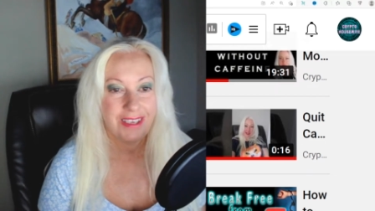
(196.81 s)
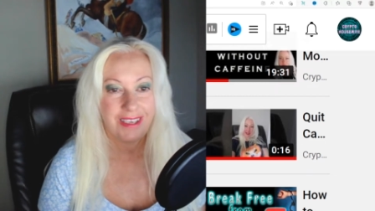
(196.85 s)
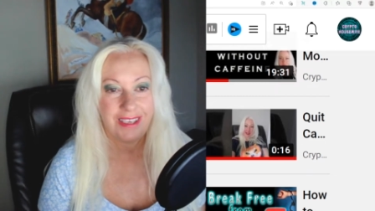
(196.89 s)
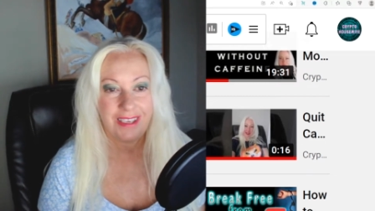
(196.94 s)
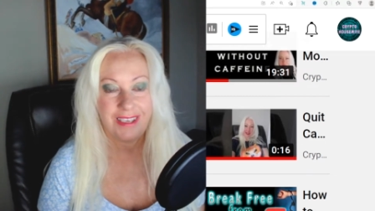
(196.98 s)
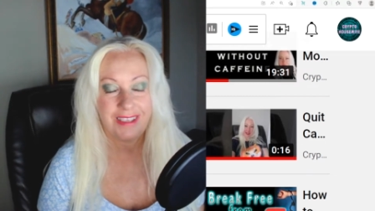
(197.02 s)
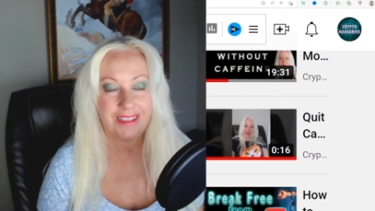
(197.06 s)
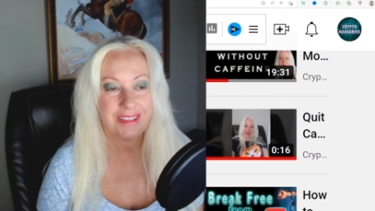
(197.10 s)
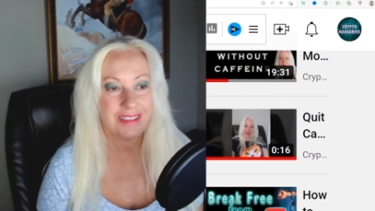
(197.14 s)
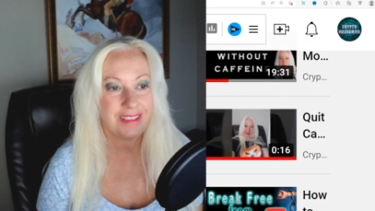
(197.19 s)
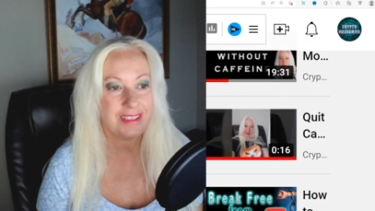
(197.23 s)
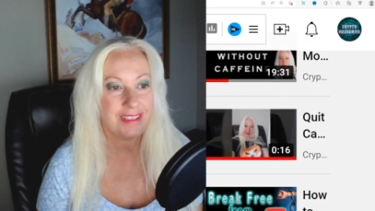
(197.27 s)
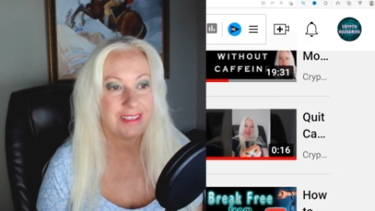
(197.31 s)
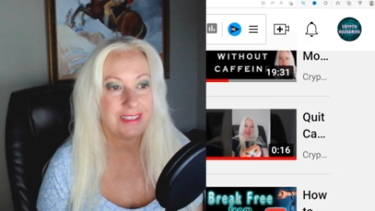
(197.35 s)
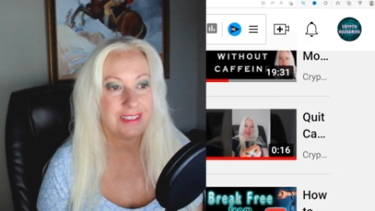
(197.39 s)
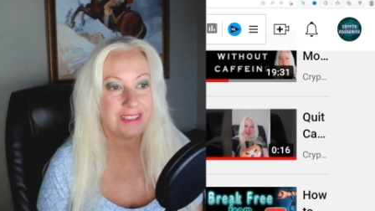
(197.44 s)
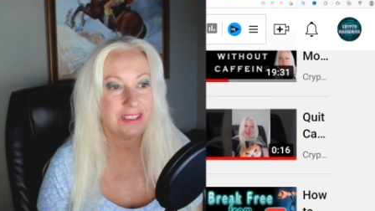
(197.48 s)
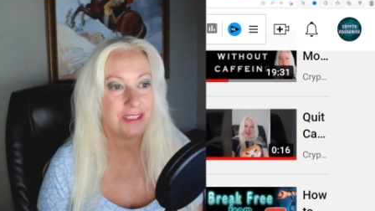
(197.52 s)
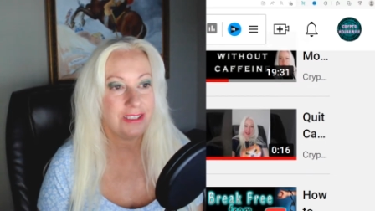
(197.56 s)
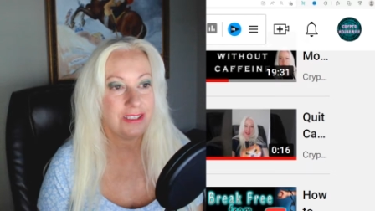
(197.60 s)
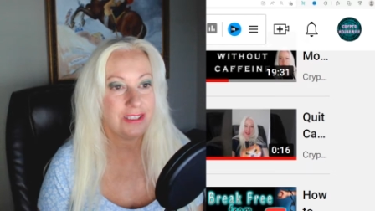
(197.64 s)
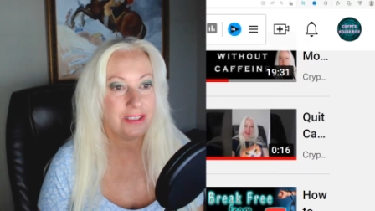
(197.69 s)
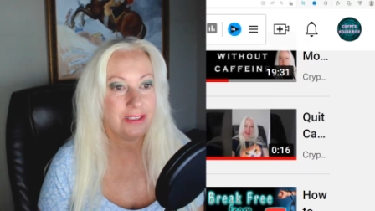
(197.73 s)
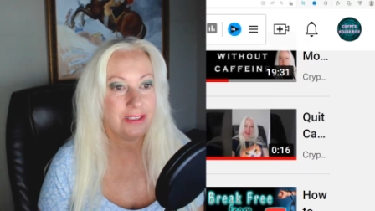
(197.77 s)
It's easy
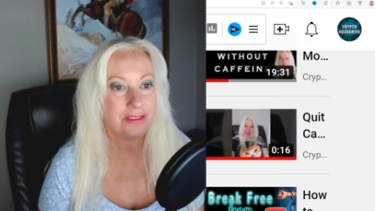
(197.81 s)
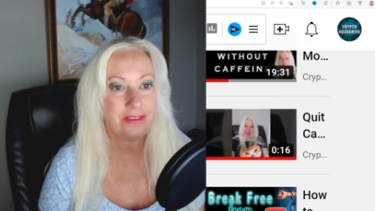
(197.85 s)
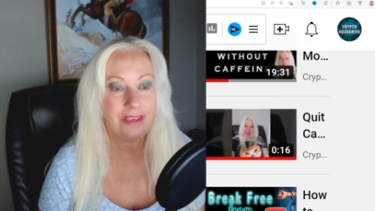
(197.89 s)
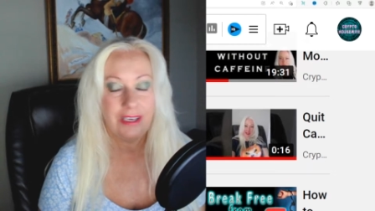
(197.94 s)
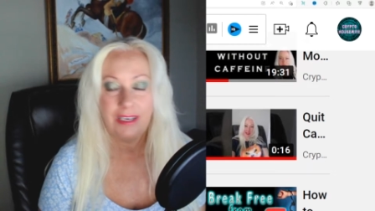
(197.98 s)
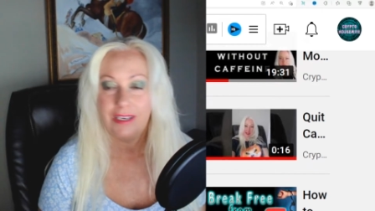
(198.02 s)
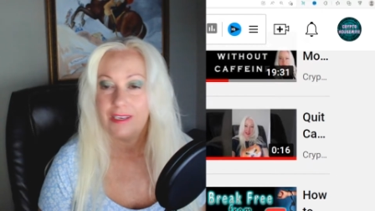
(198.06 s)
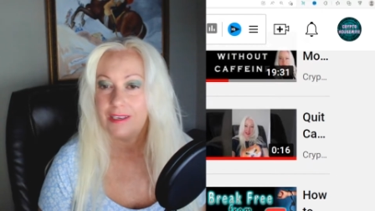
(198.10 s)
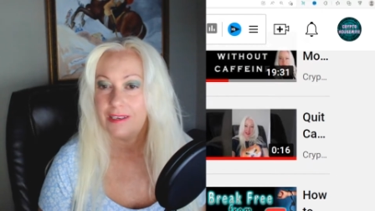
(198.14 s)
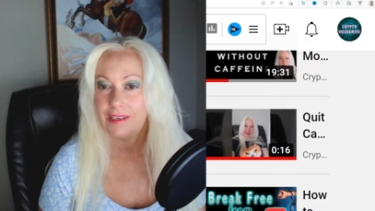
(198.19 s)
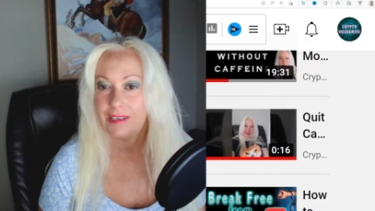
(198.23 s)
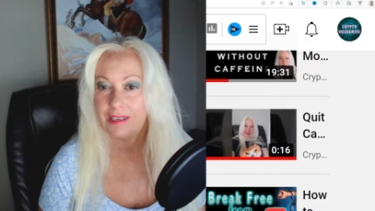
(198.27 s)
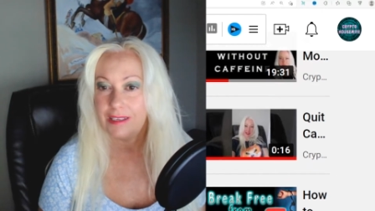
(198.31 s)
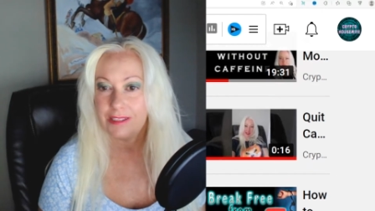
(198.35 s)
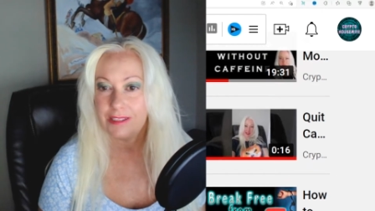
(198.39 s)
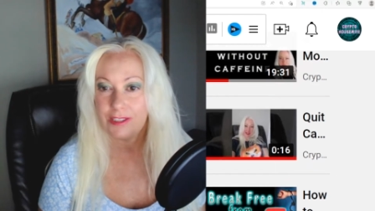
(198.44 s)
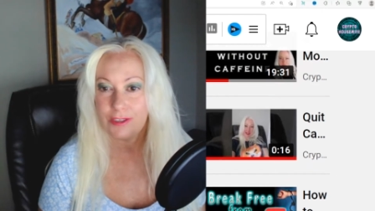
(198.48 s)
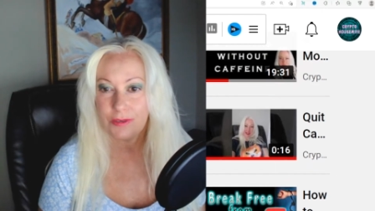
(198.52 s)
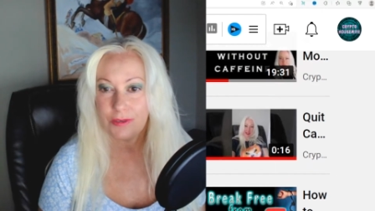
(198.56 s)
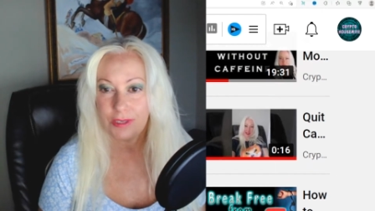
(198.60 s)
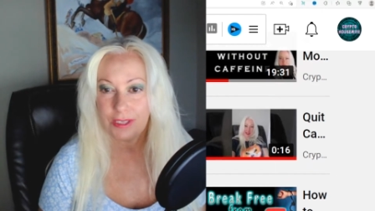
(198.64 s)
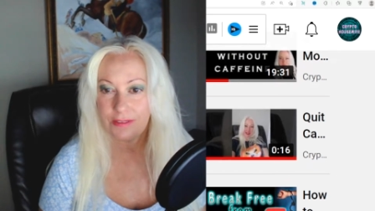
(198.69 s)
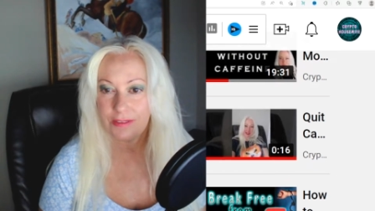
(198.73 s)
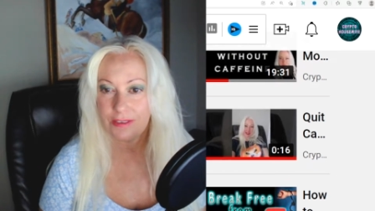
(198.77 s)
to do. And
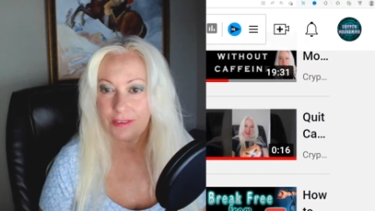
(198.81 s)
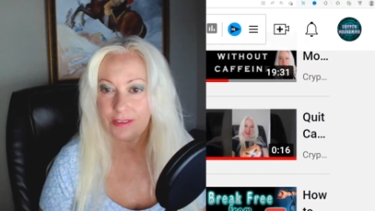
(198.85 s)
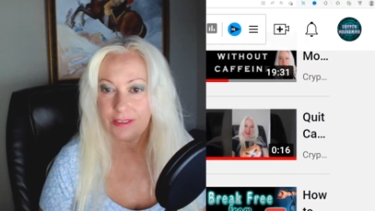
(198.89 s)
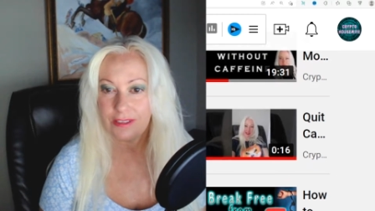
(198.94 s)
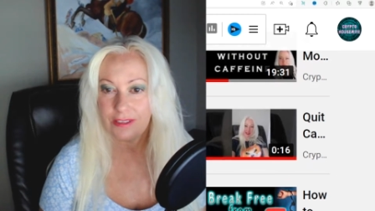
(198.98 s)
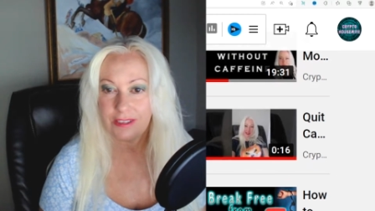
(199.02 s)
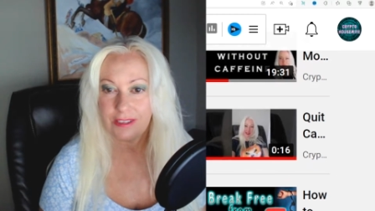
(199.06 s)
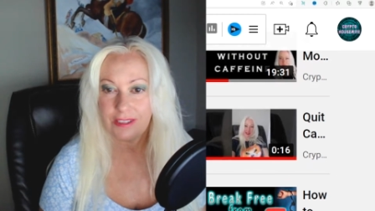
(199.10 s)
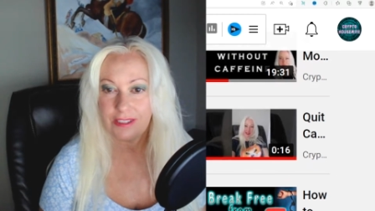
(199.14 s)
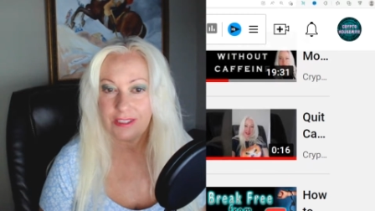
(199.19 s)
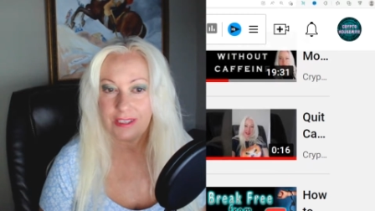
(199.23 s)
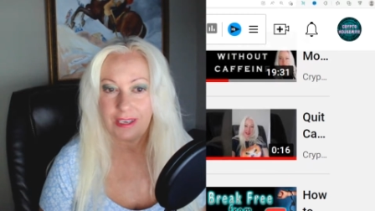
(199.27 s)
so what if you're a little